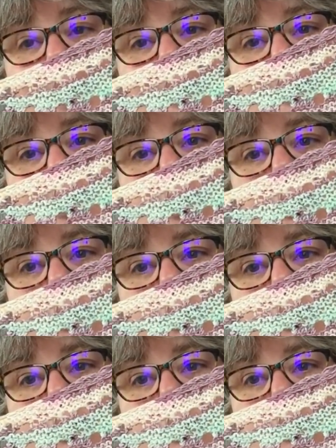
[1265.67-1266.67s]
So
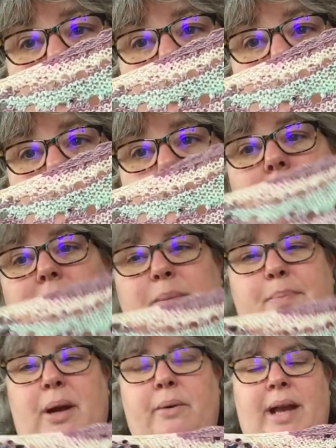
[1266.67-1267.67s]
it's
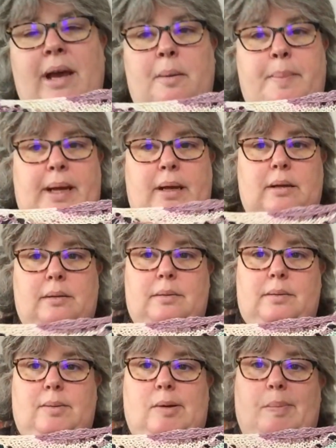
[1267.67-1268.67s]
blowing out a bit,
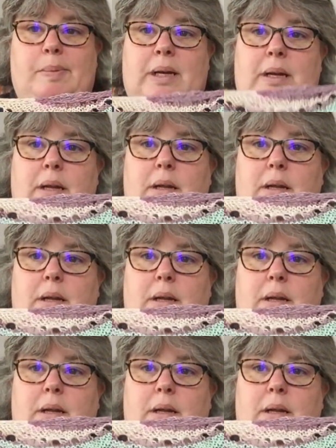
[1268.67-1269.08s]
but